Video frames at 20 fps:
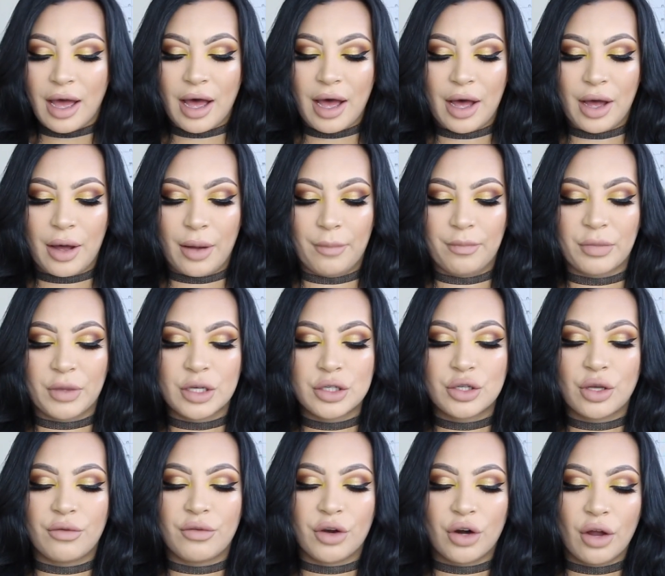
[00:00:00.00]
Um,
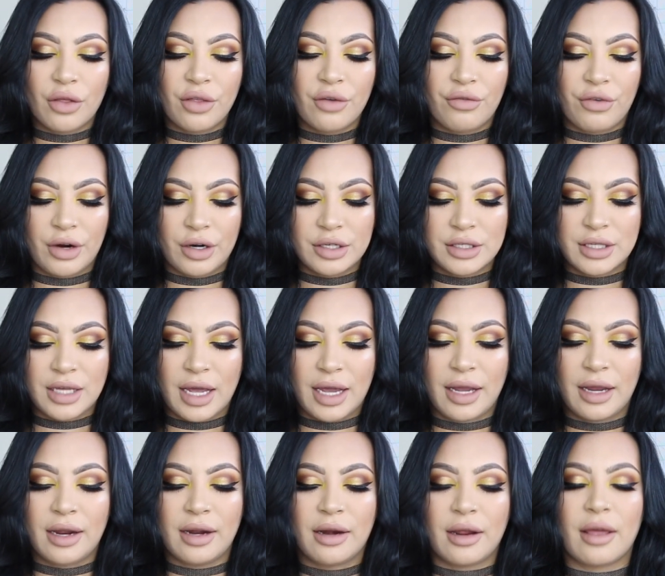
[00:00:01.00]
so if you're on the fair
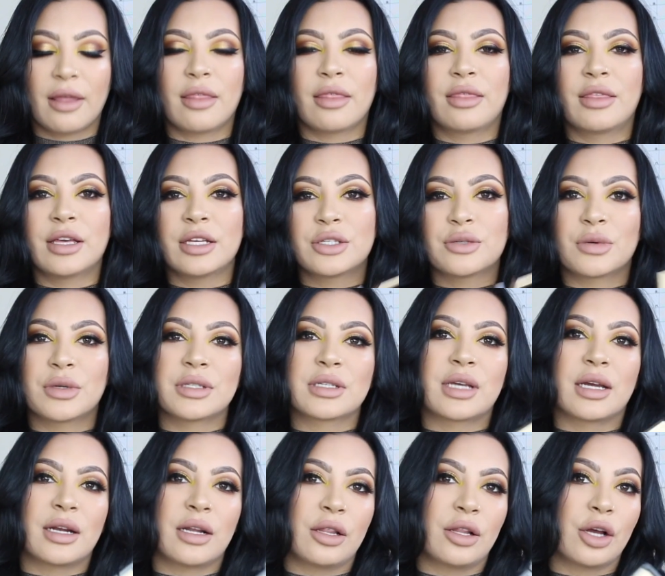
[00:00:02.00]
side, this one's
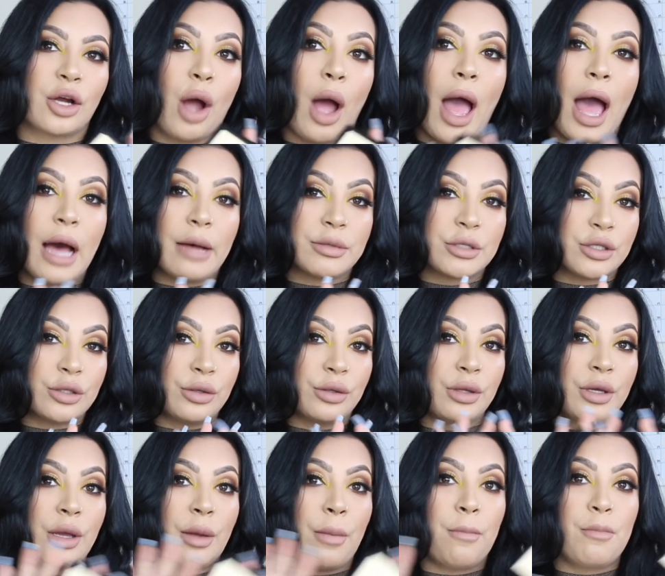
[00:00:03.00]
going to look
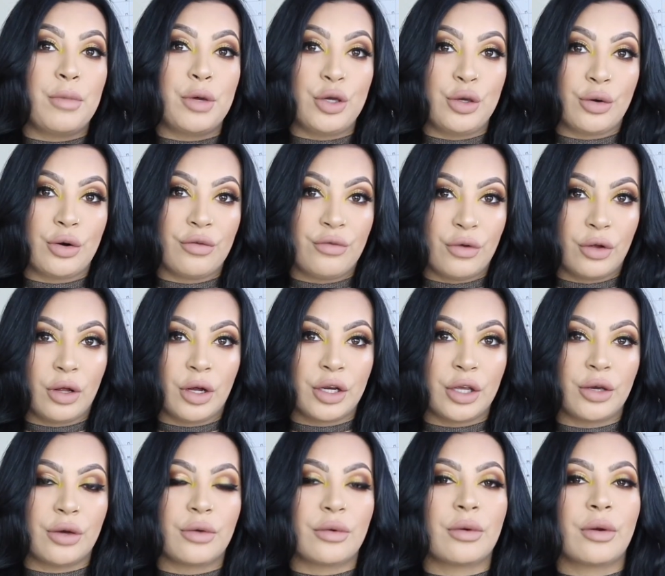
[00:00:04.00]
absolutely beautiful on
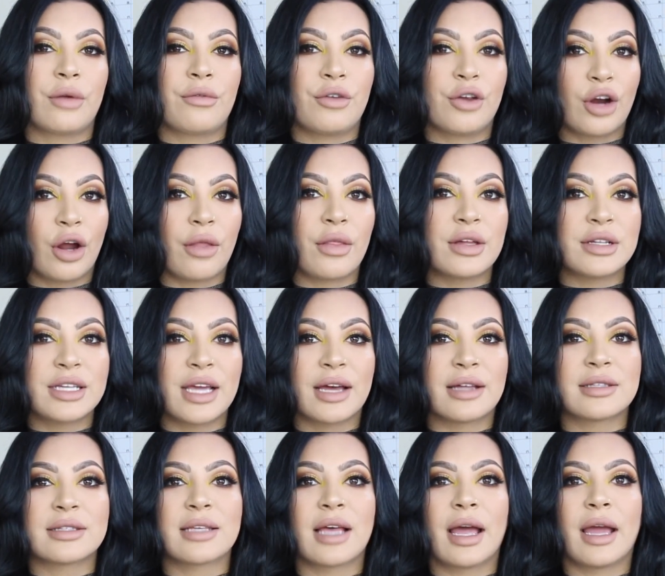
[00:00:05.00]
you. If you're on the
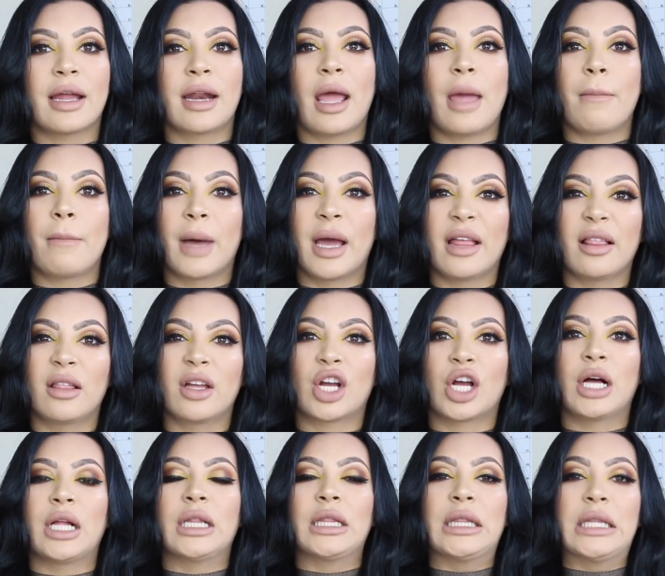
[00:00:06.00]
tan side, it might
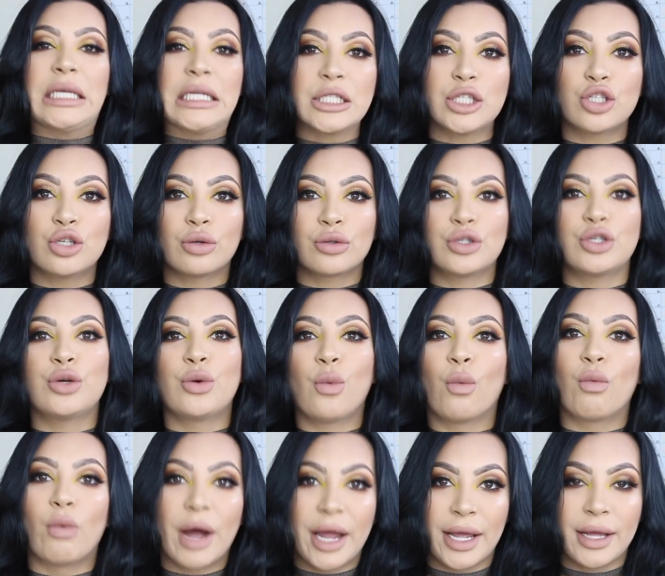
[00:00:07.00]
look a little too
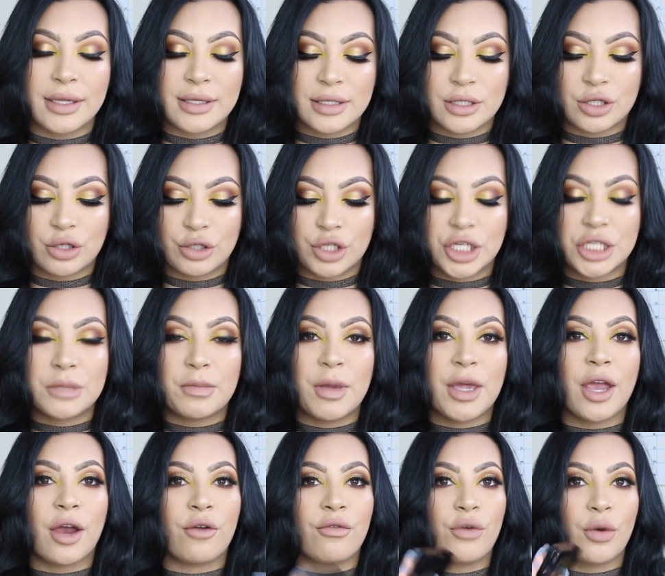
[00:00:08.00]
white. So just be
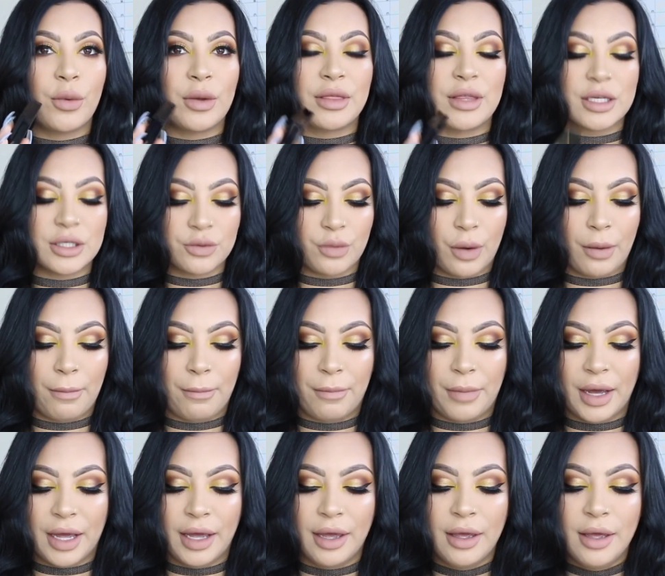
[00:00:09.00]
careful with this one.
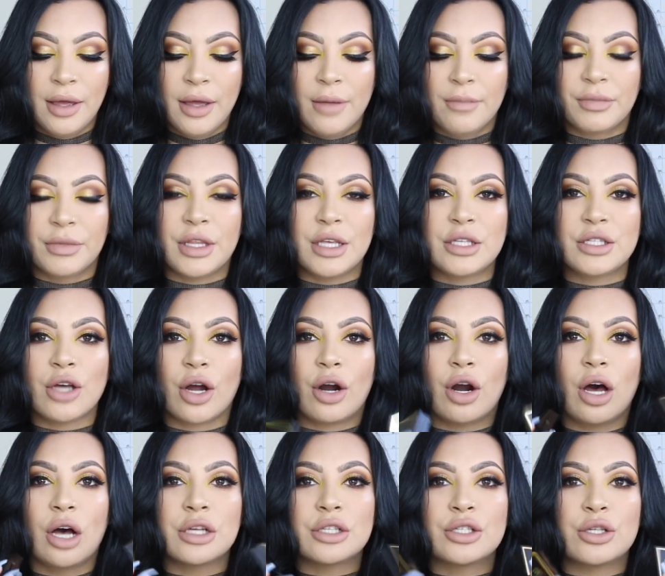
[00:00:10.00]
But these are
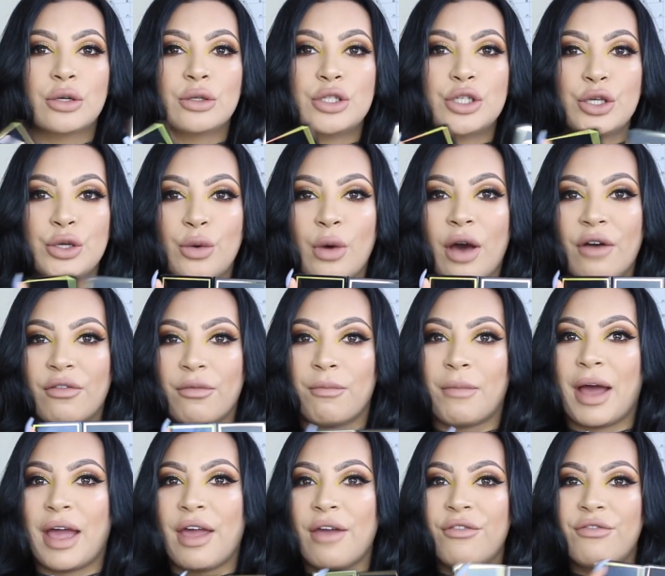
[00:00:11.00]
also two of
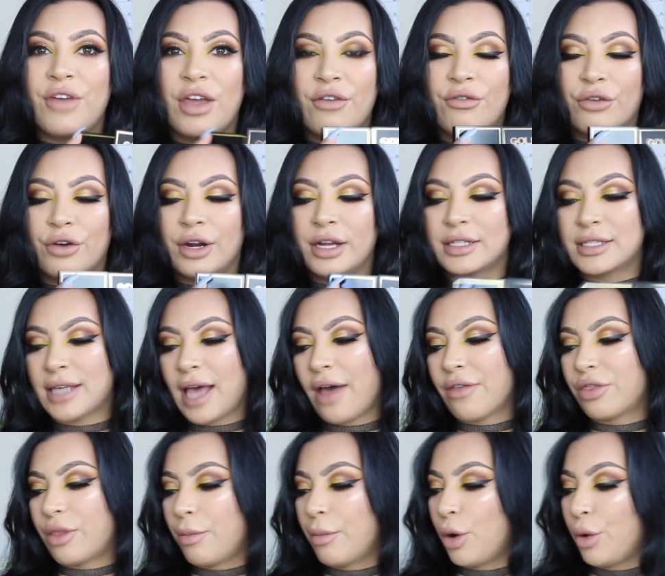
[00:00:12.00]
my favorites
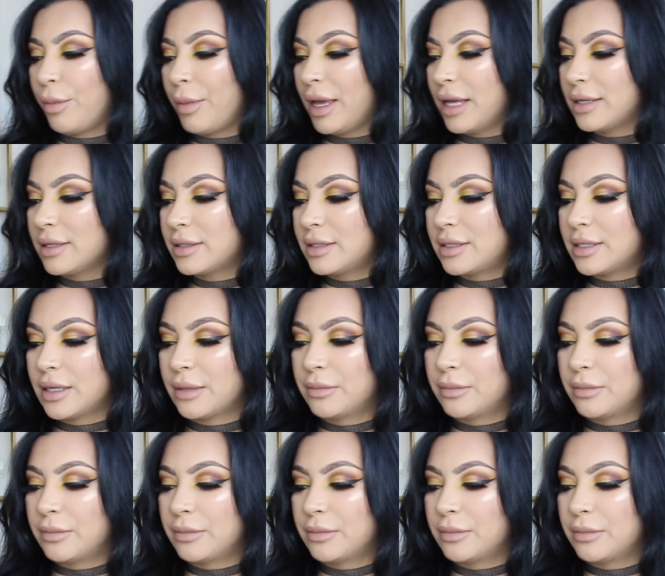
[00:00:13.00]
at the moment.